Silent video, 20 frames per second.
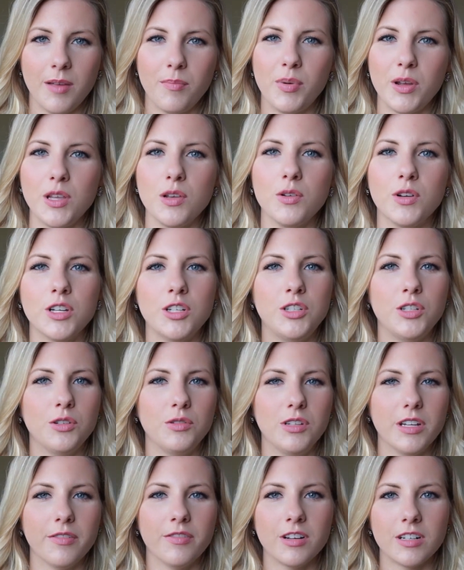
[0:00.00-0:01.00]
but you could do
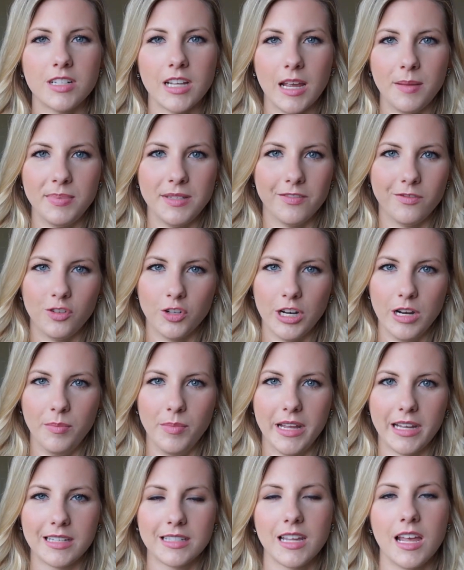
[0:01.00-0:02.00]
different types of trail
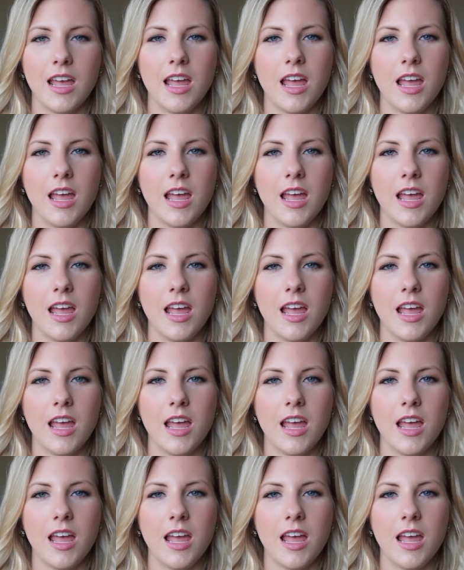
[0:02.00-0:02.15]
mix.